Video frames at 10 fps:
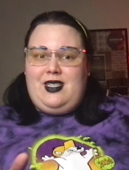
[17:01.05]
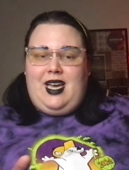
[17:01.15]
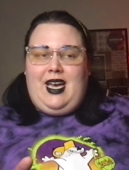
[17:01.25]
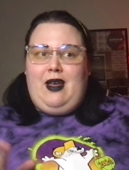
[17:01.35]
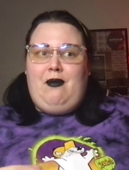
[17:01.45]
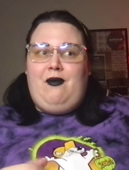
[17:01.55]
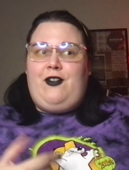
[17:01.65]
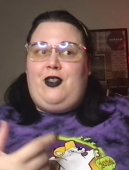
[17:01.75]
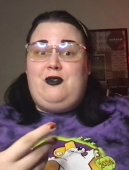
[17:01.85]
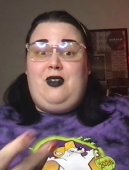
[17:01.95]
time,
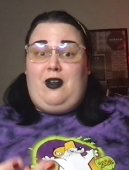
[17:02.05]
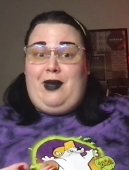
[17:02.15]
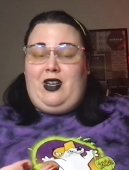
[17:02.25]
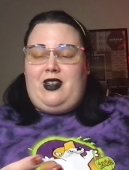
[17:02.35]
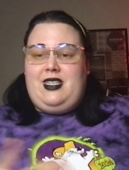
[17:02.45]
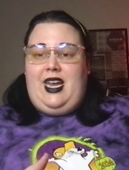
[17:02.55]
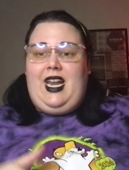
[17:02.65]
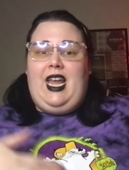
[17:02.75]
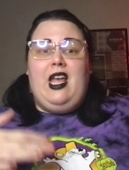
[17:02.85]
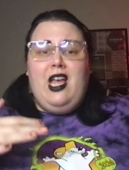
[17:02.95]
for those who don't know my dog
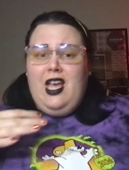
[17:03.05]
Sadie,